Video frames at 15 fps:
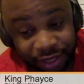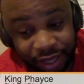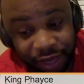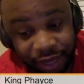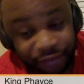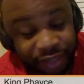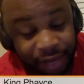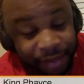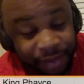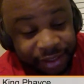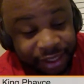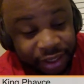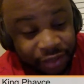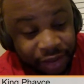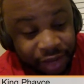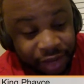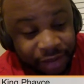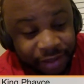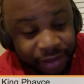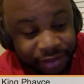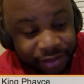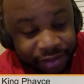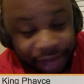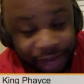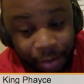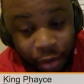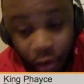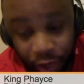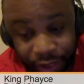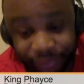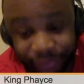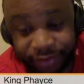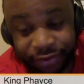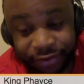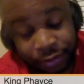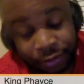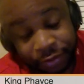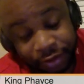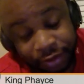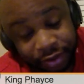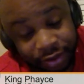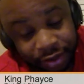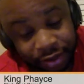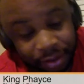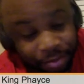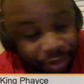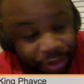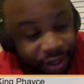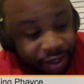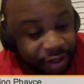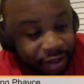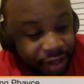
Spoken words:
Every time I see a new anime series, I'm on it. So, but